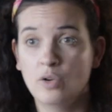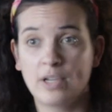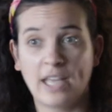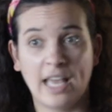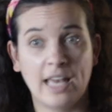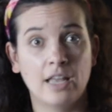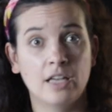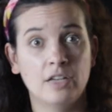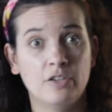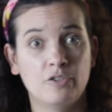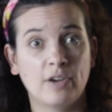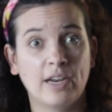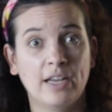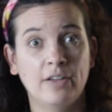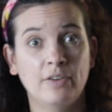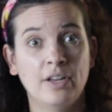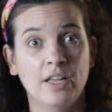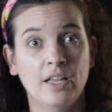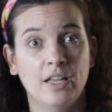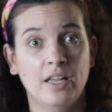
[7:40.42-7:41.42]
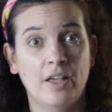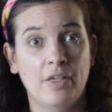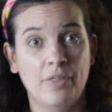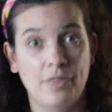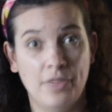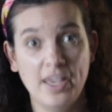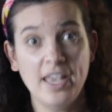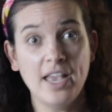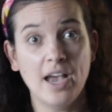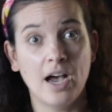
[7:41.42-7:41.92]
Or can I drown
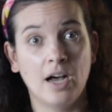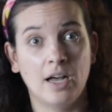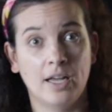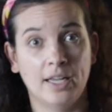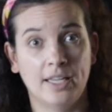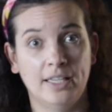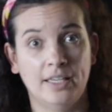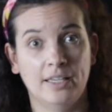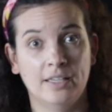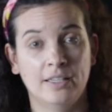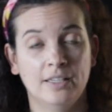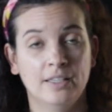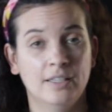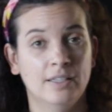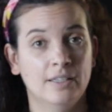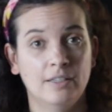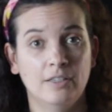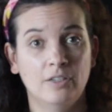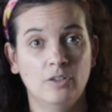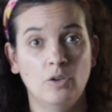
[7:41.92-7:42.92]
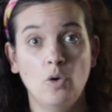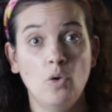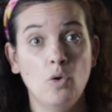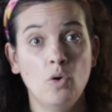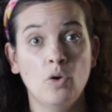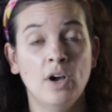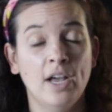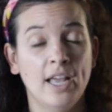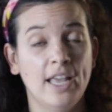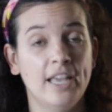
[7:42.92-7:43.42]
the eine?
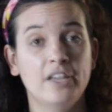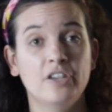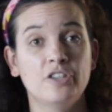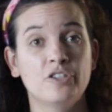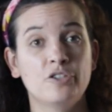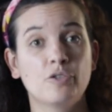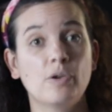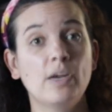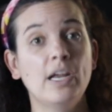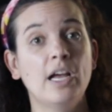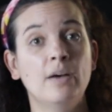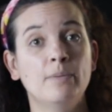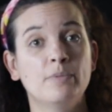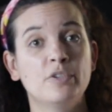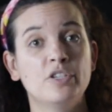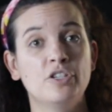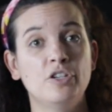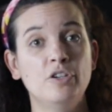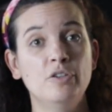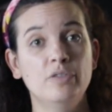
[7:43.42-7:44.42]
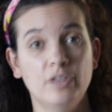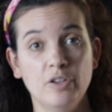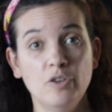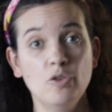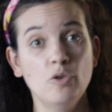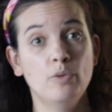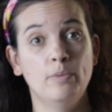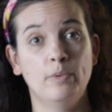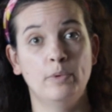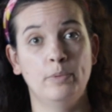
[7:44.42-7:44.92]
Or he could have straight up just used
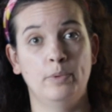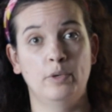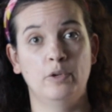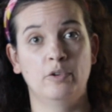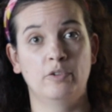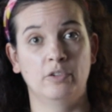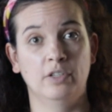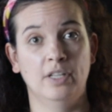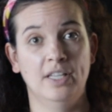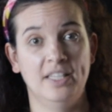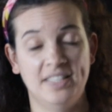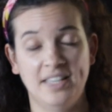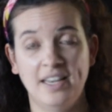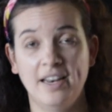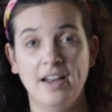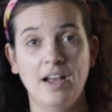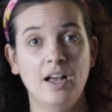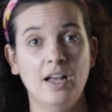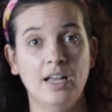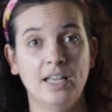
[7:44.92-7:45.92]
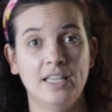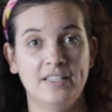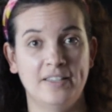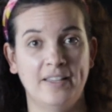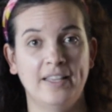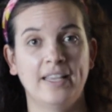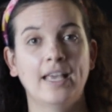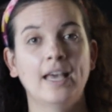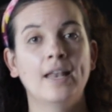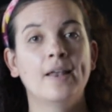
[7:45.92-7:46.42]
the normal plural and said
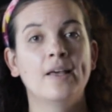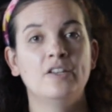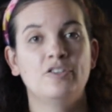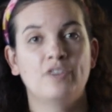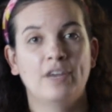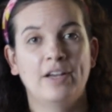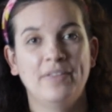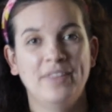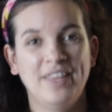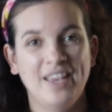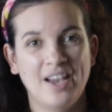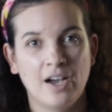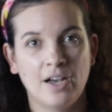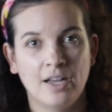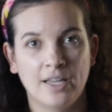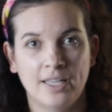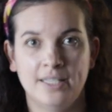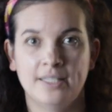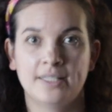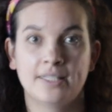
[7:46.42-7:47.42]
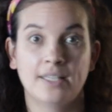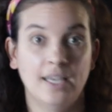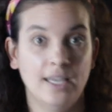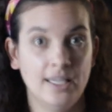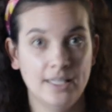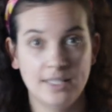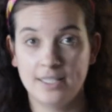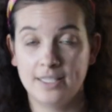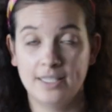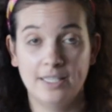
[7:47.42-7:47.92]
eyes, then can I drown the eyes?
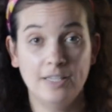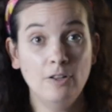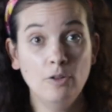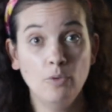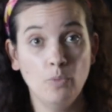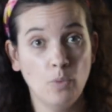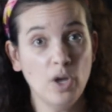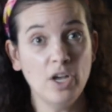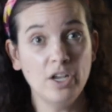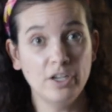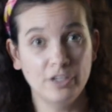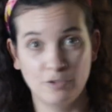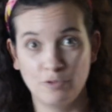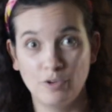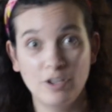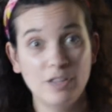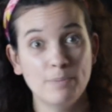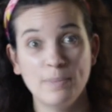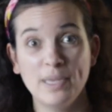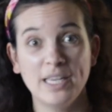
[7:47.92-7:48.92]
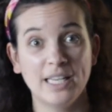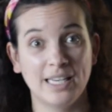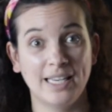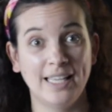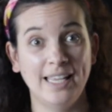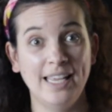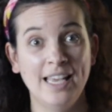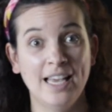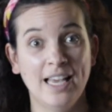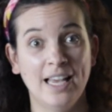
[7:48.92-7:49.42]
It still works
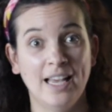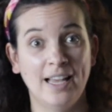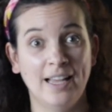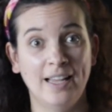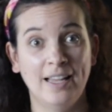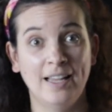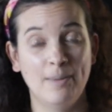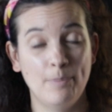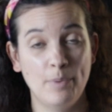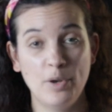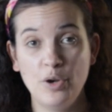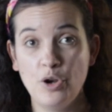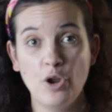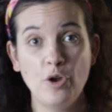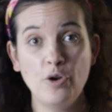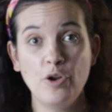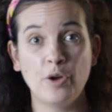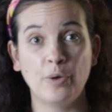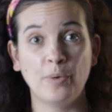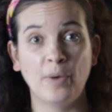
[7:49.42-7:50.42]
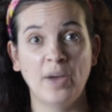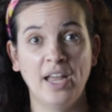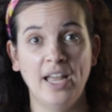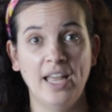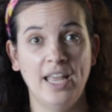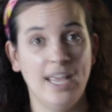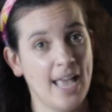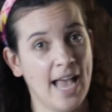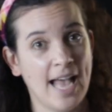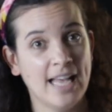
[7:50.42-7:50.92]
rhythmically, but no,
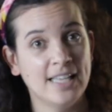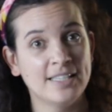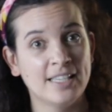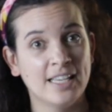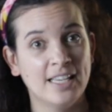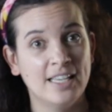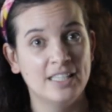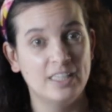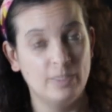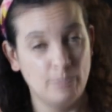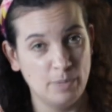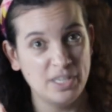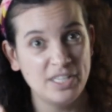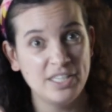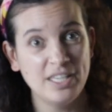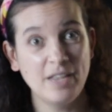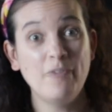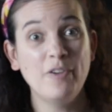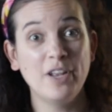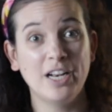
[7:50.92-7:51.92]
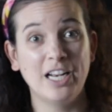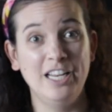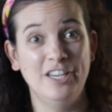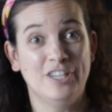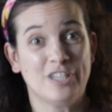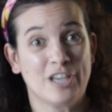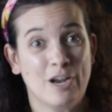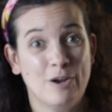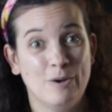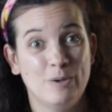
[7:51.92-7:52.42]
he has
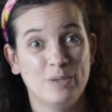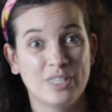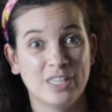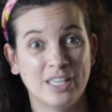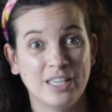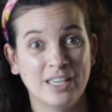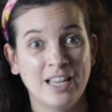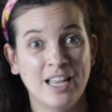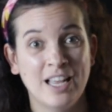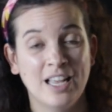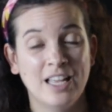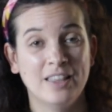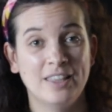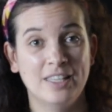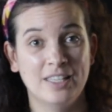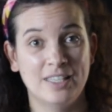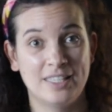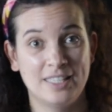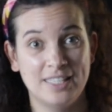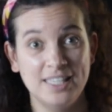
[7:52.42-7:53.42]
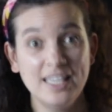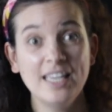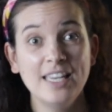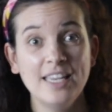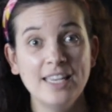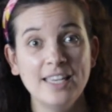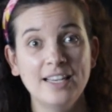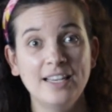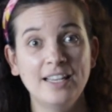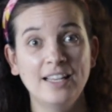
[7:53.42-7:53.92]
specifically chosen the
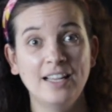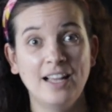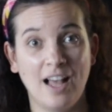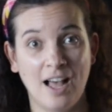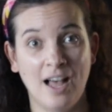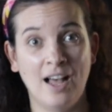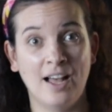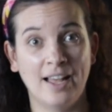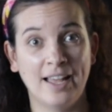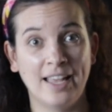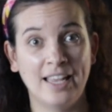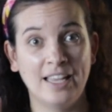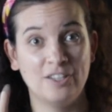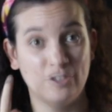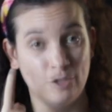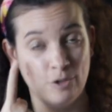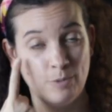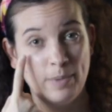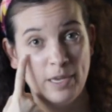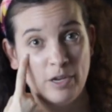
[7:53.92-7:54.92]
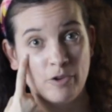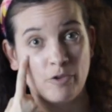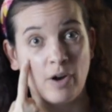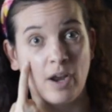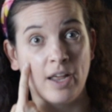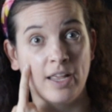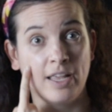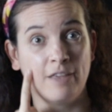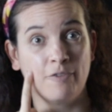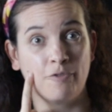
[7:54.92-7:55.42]
singular eye to be
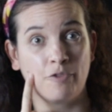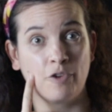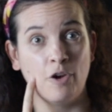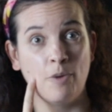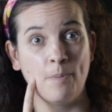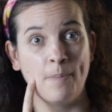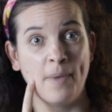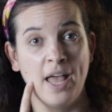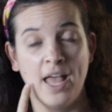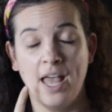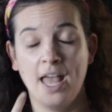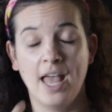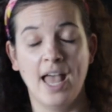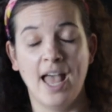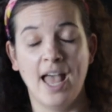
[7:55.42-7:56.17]
crying from,